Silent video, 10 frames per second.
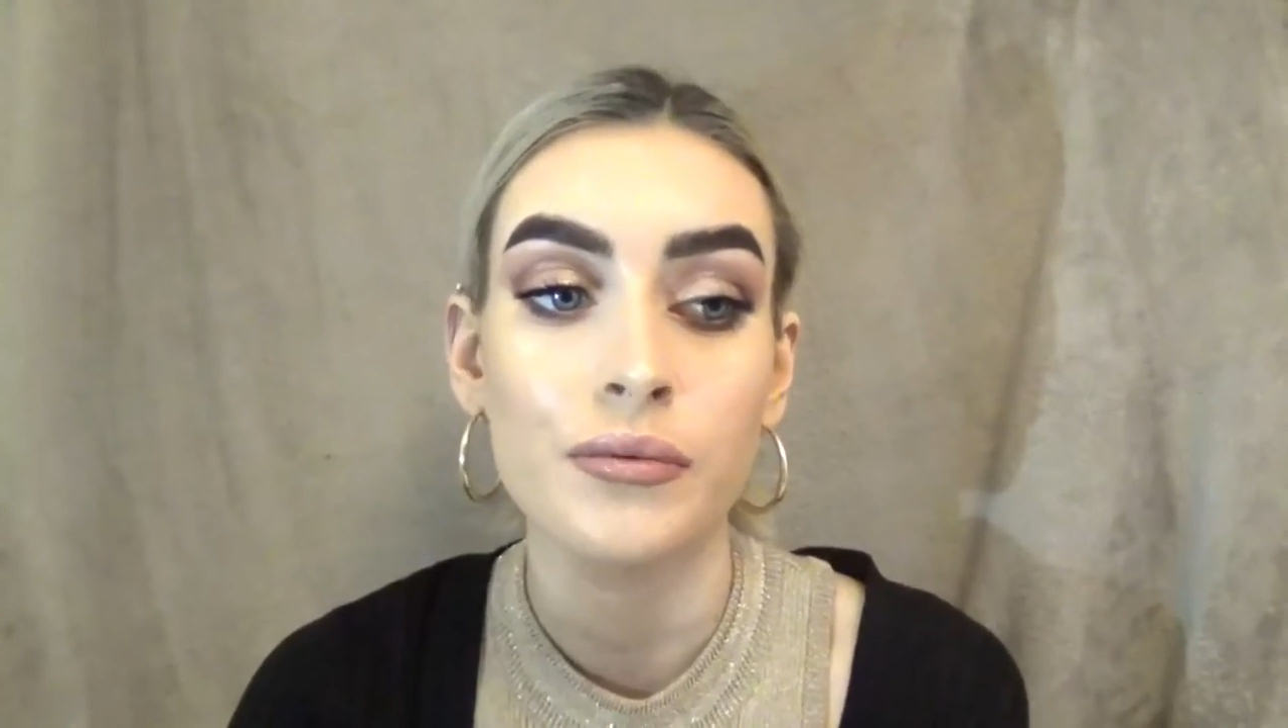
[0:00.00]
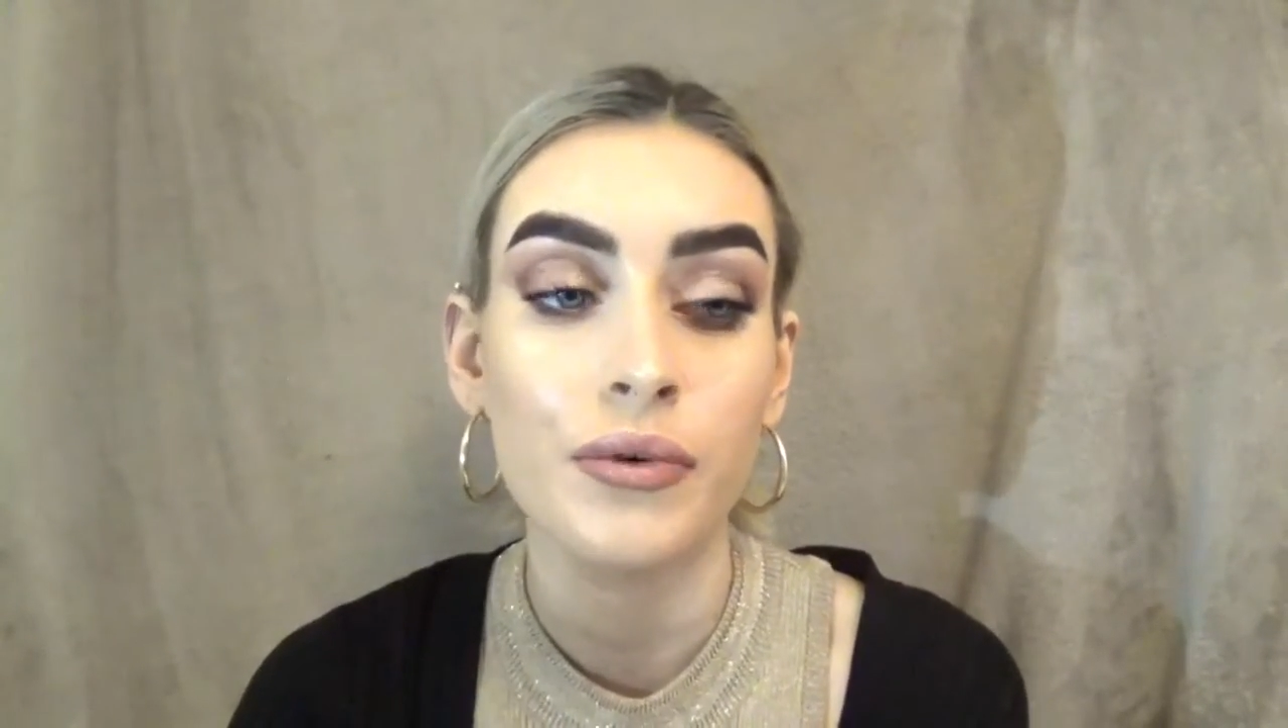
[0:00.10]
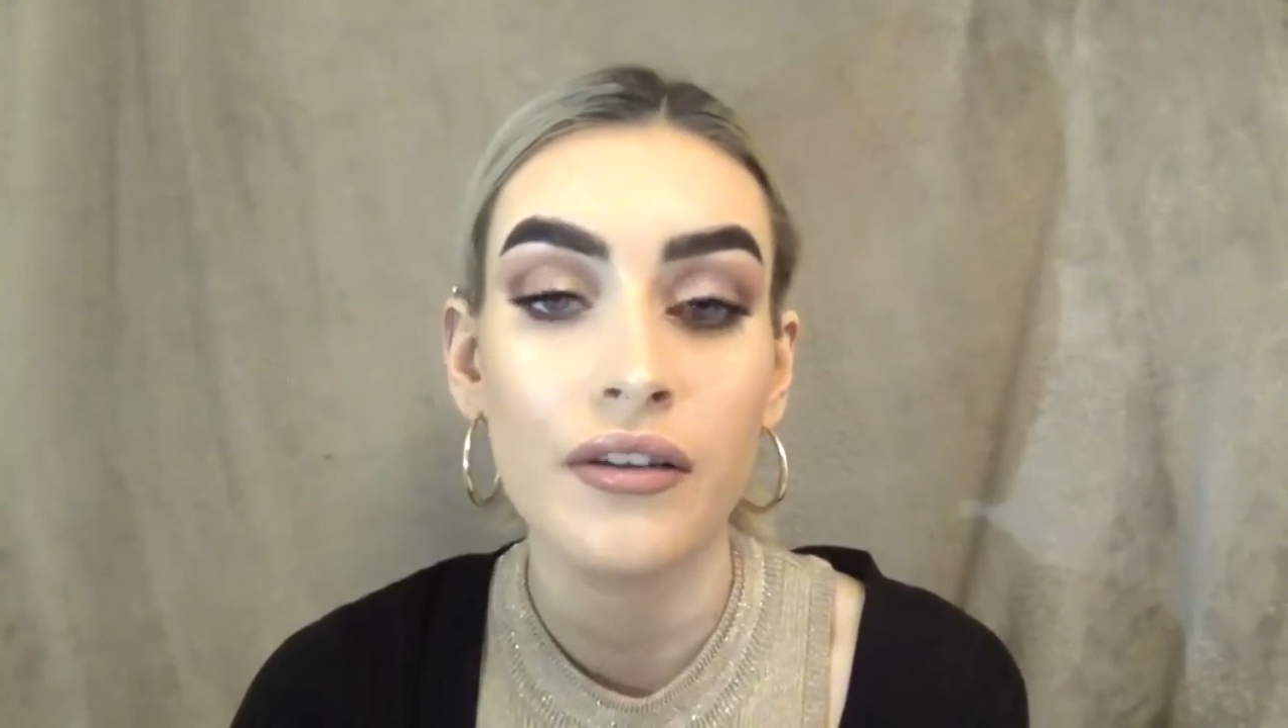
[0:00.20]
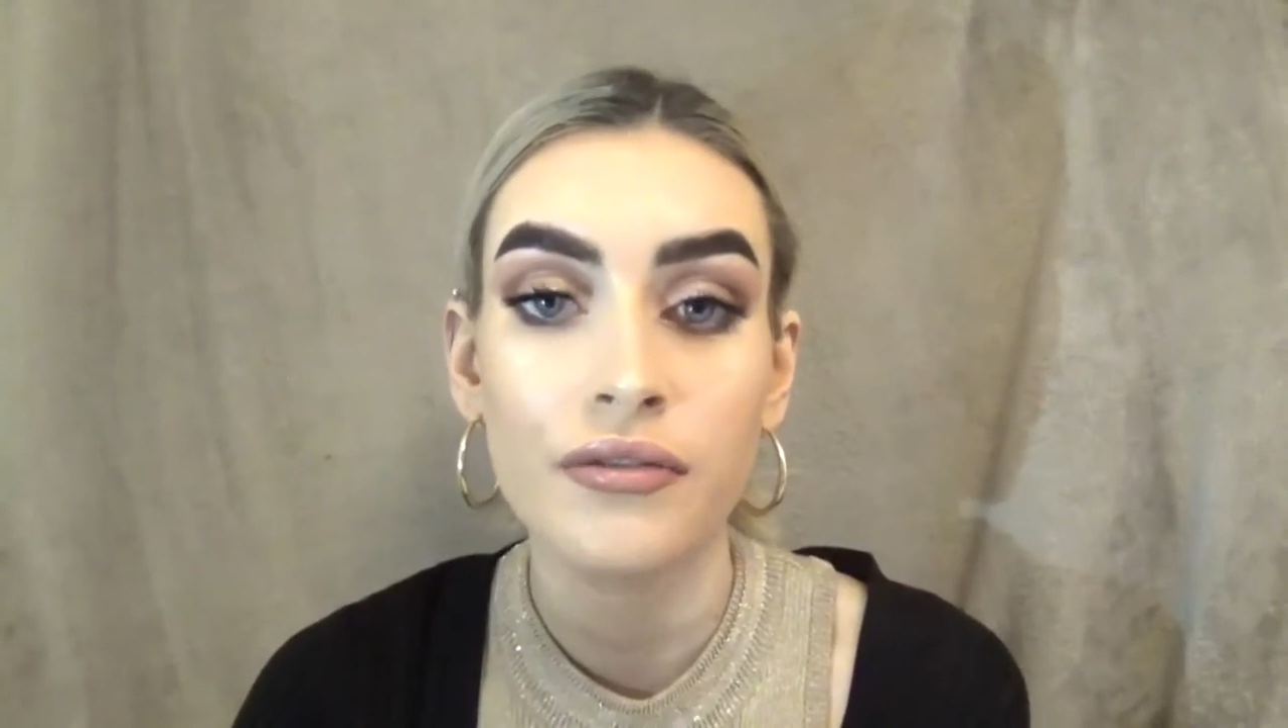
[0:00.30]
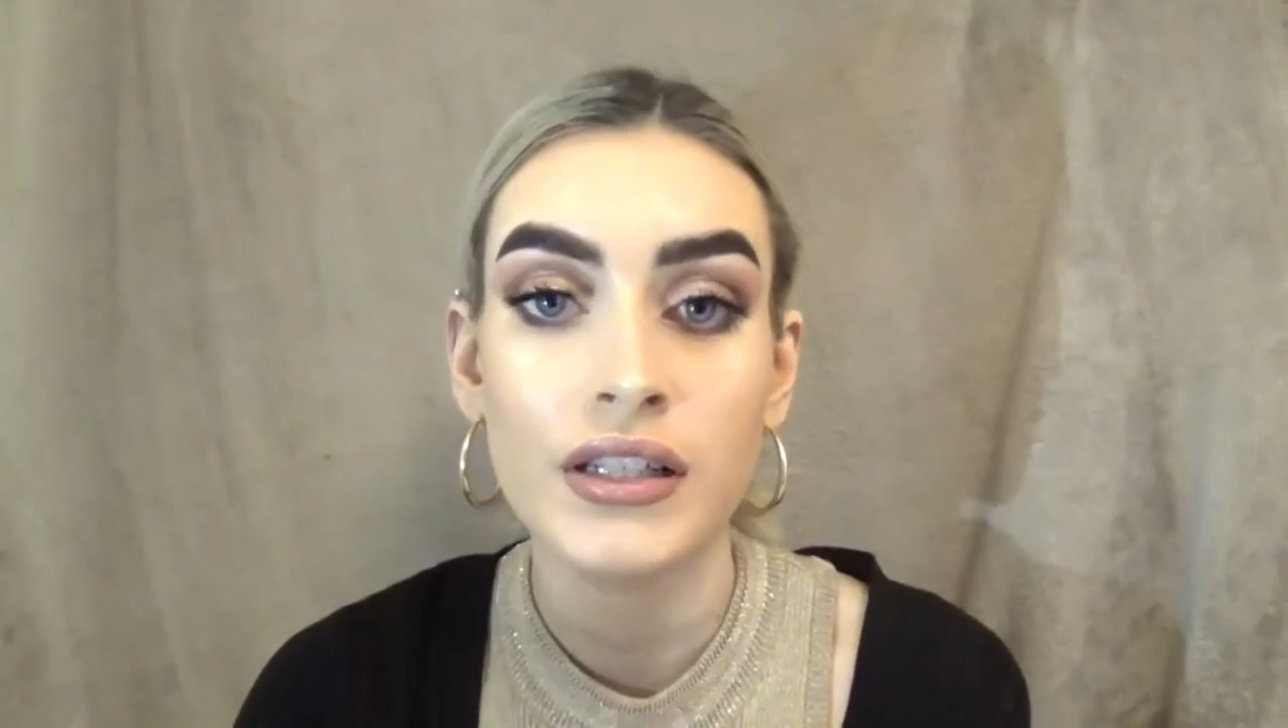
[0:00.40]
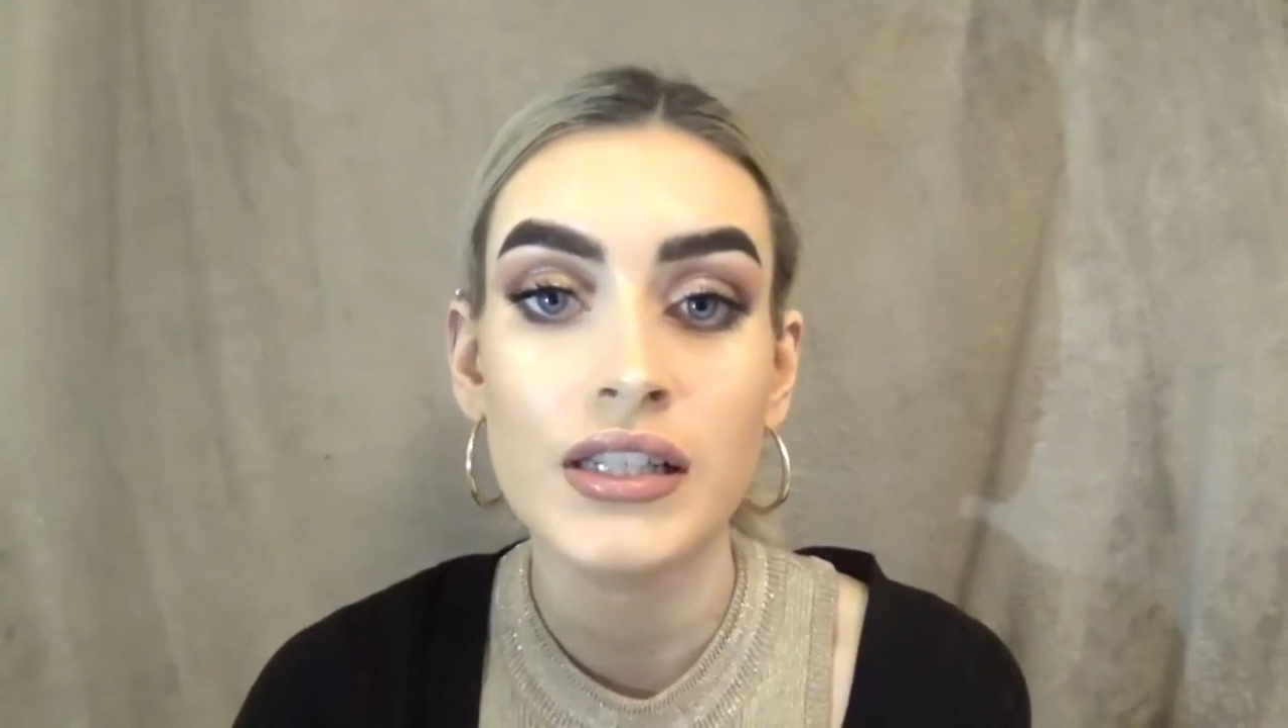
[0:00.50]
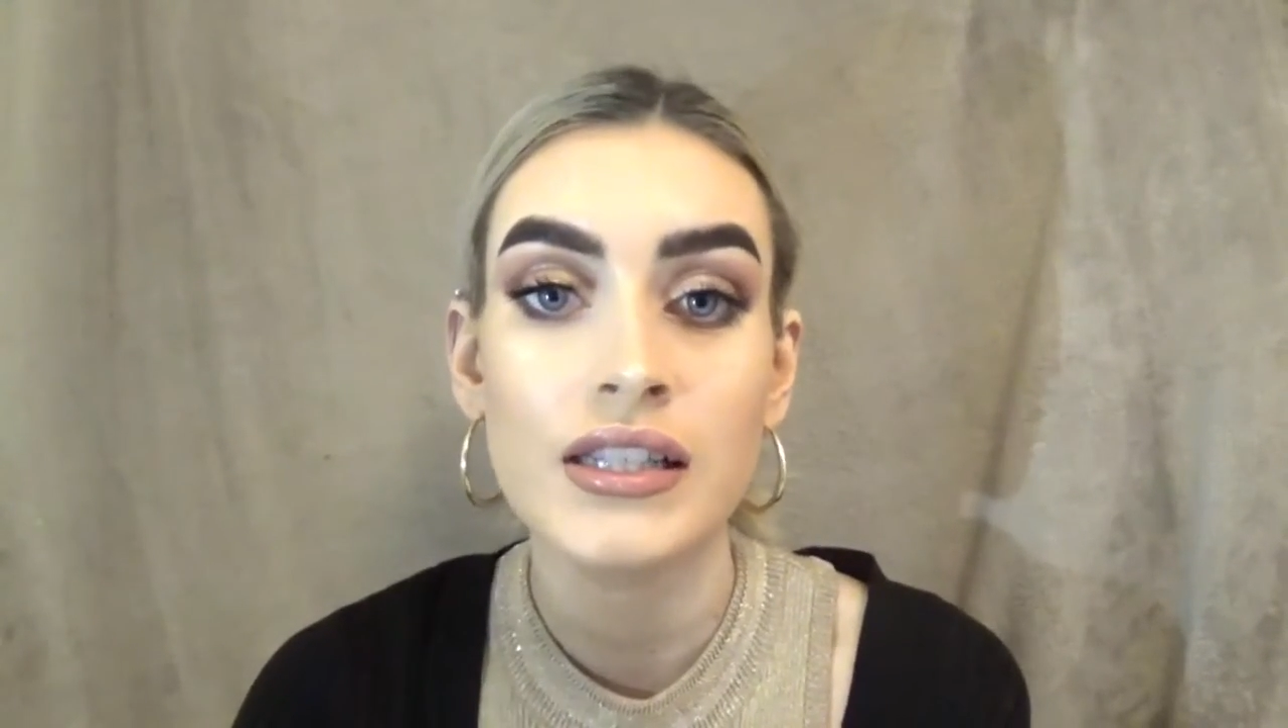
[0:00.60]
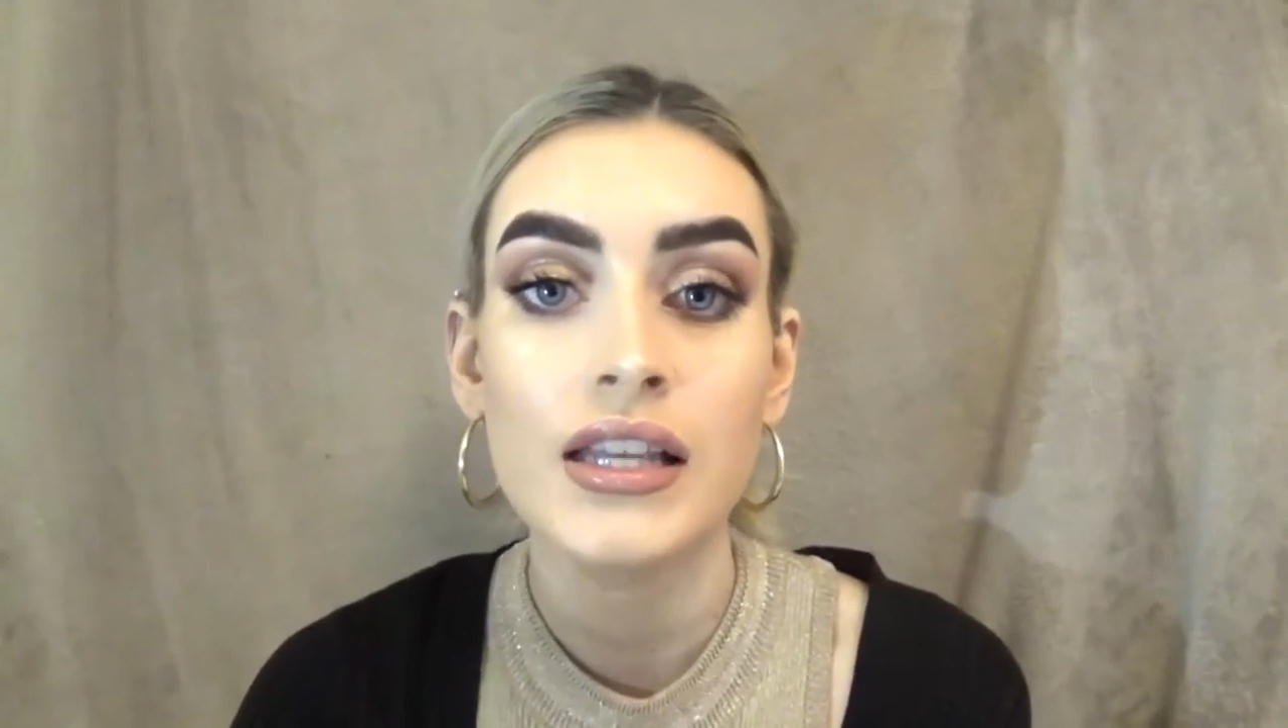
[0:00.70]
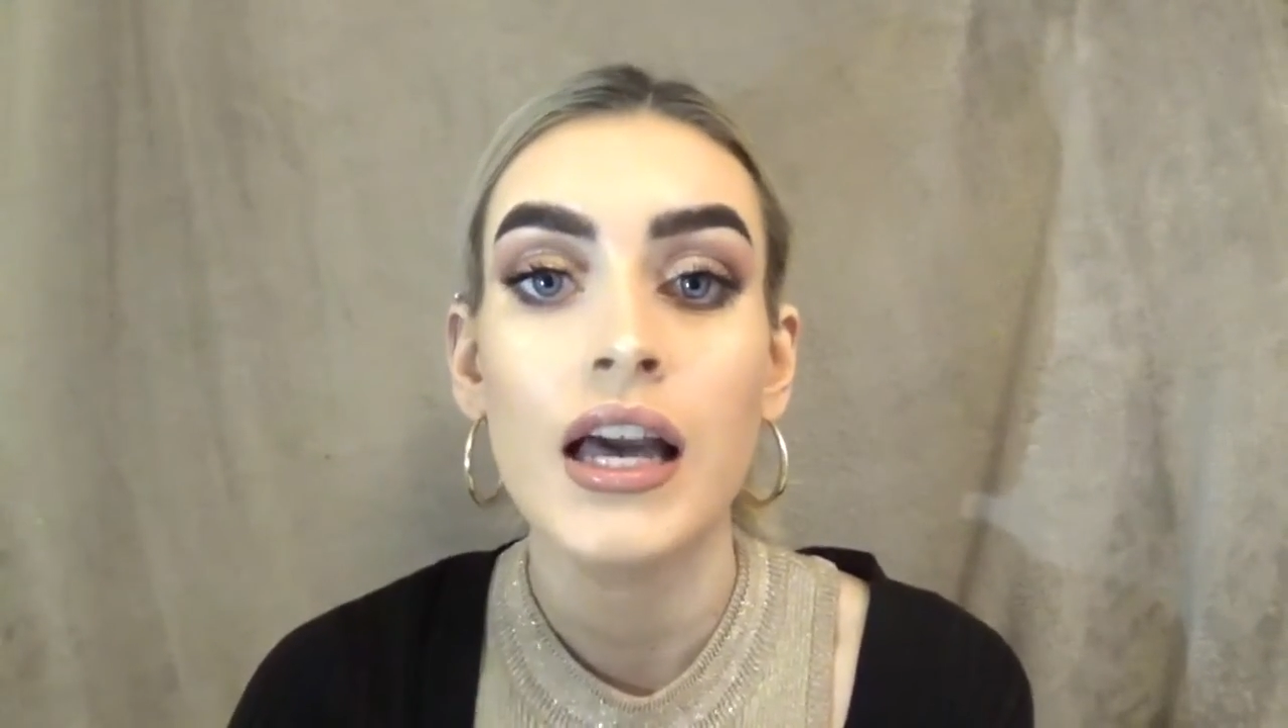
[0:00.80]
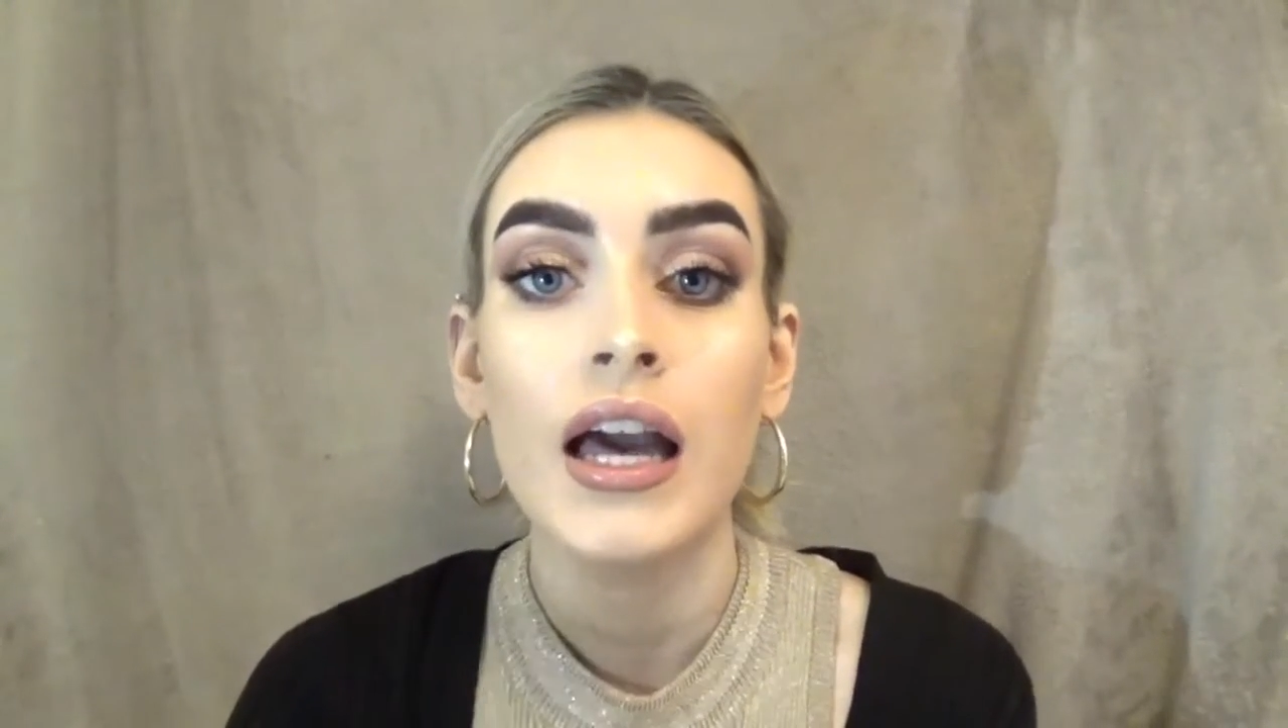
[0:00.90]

preference